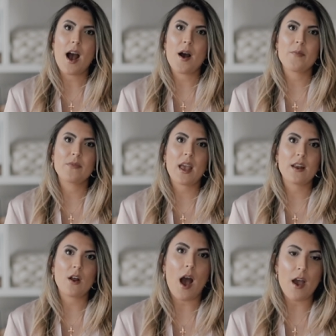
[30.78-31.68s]
um,
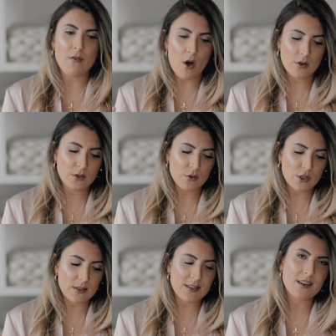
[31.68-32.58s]
and I've also
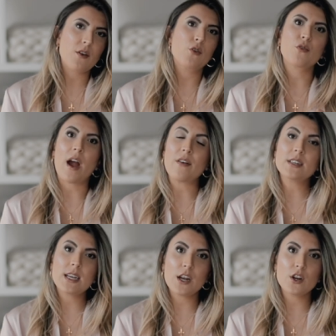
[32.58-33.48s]
just
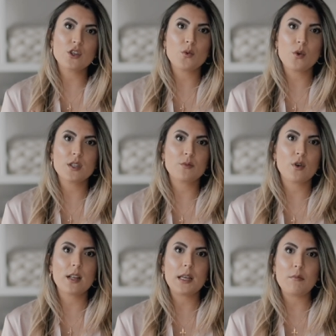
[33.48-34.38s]
gravitated towards
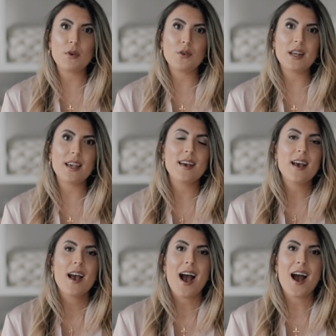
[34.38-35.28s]
more clean beauty.
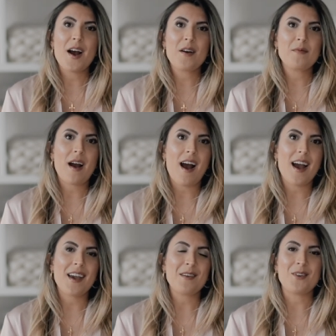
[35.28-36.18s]
Um,
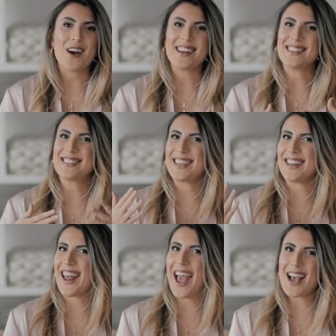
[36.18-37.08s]
I am not a skin